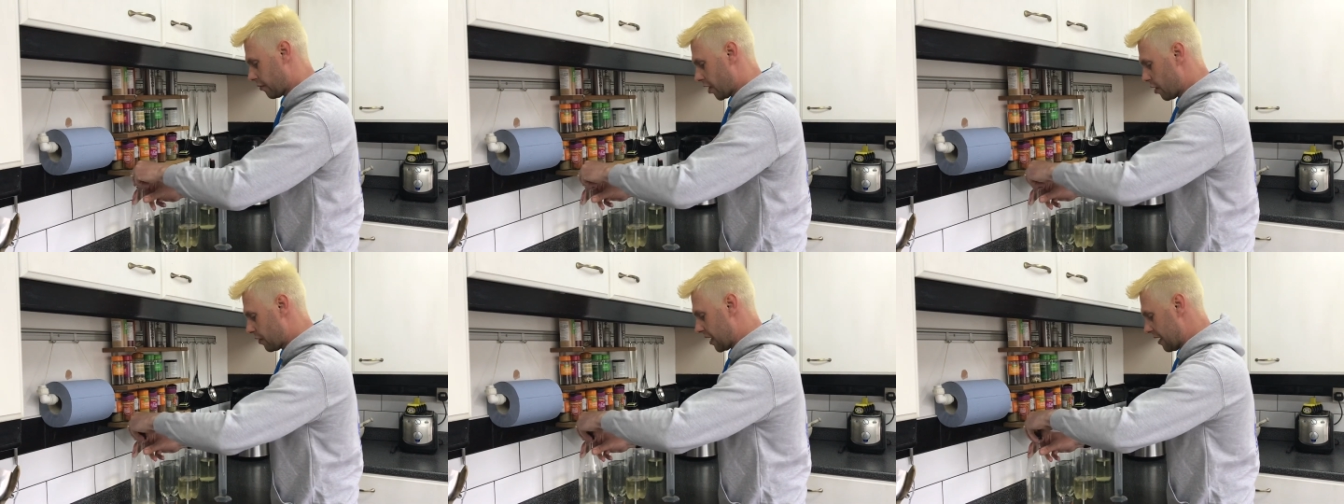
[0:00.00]

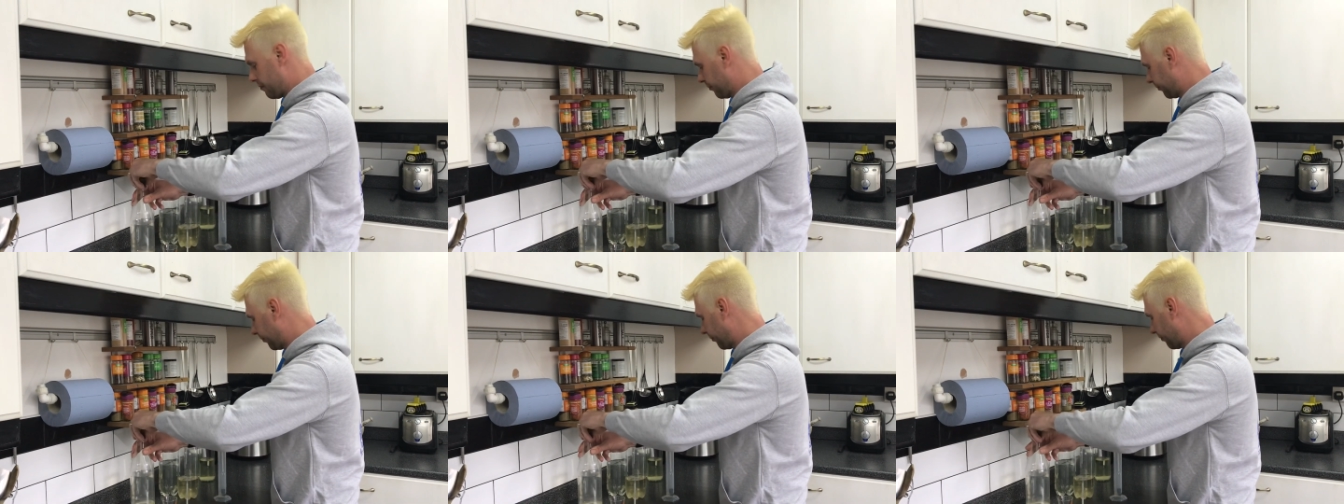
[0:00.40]
Okay,
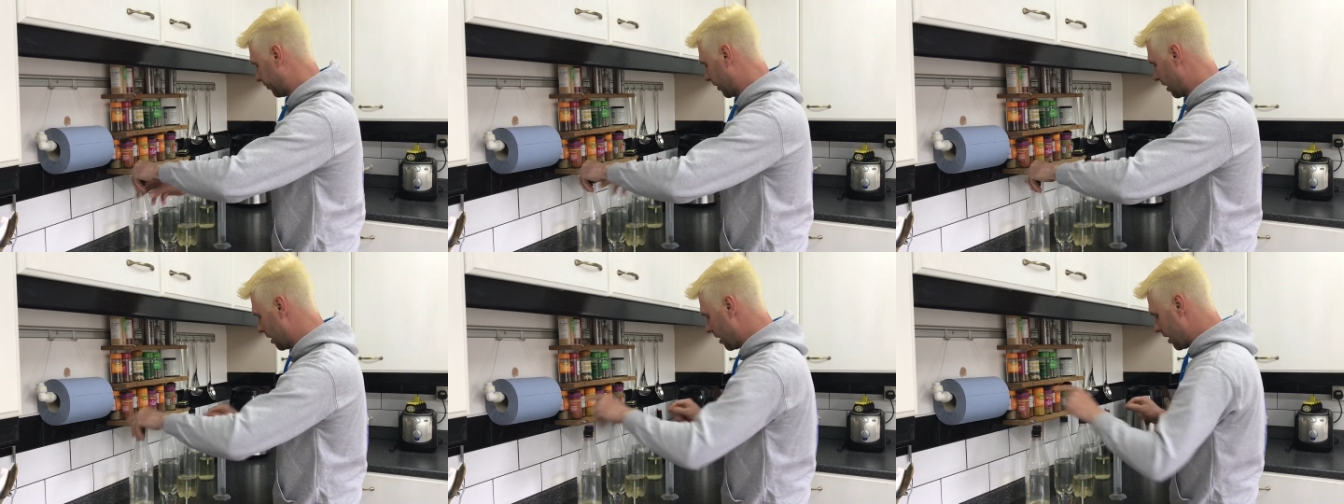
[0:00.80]

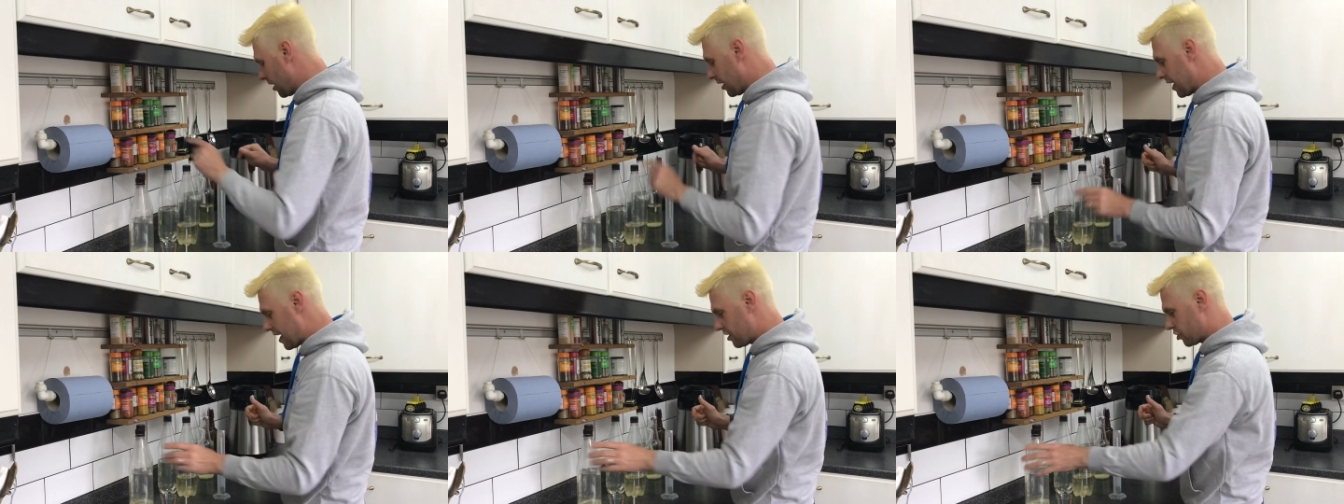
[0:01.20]

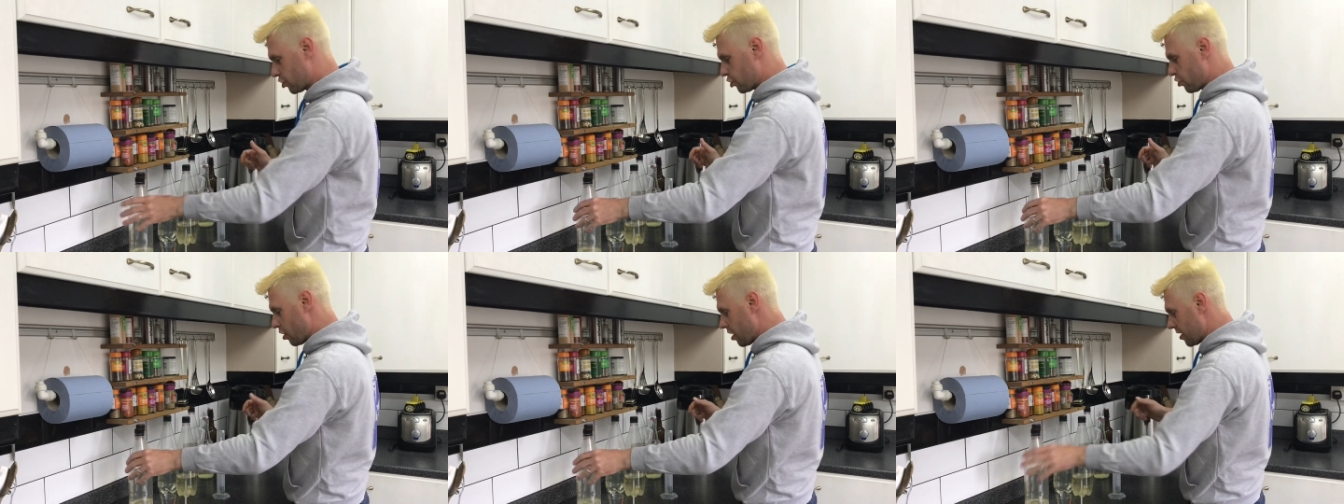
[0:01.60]
let's
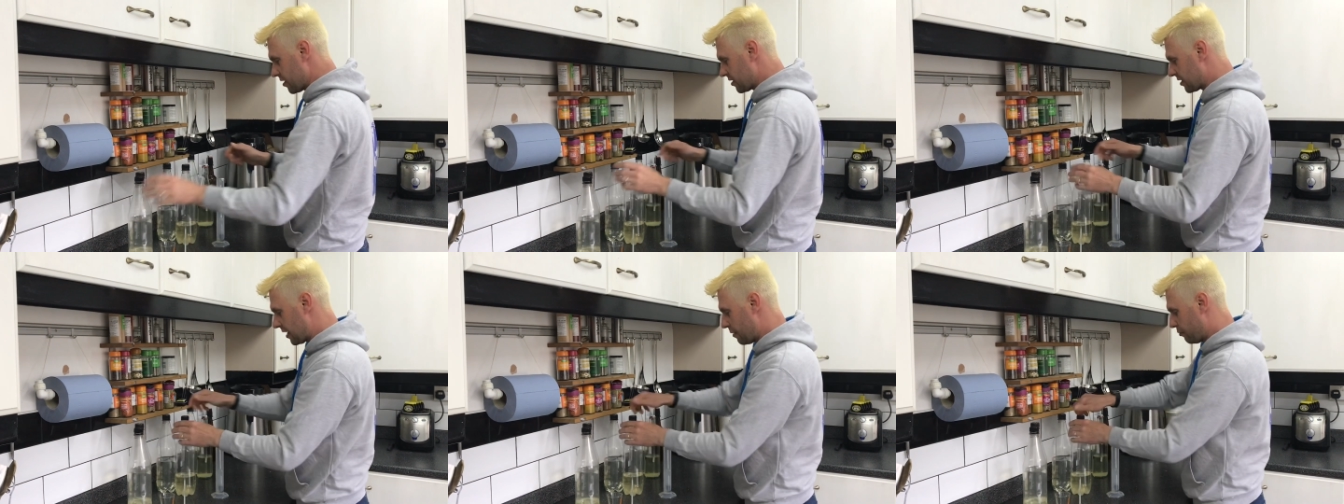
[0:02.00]
try
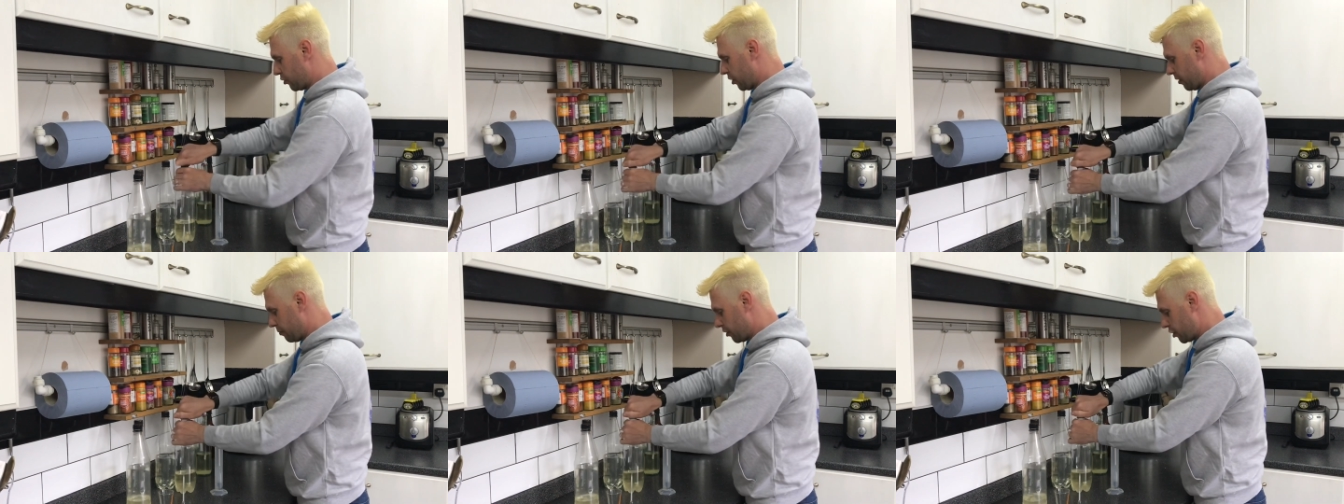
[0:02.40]
sample
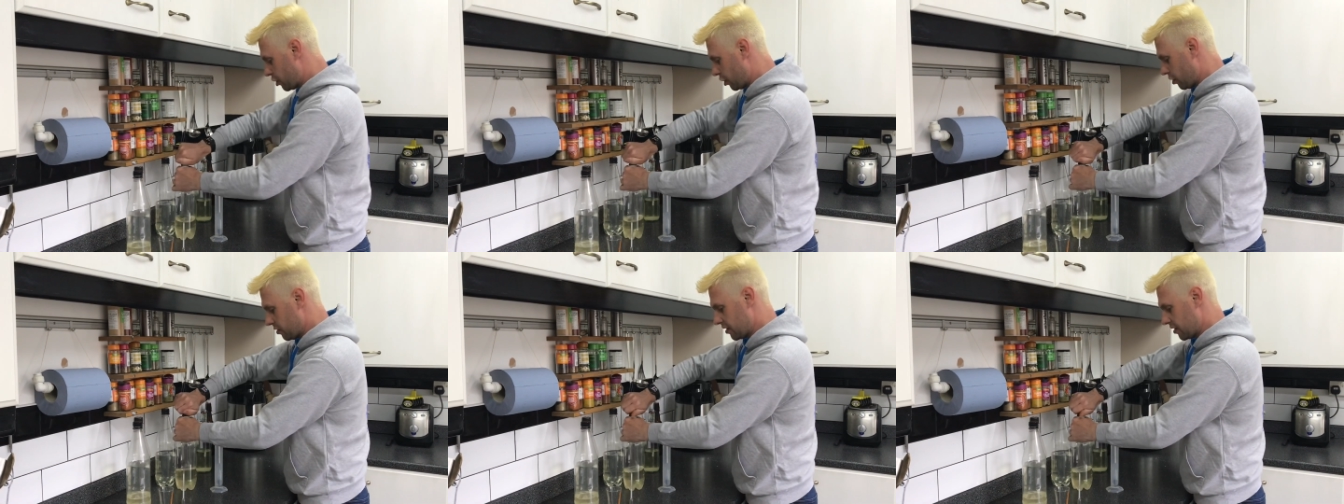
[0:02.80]
number two.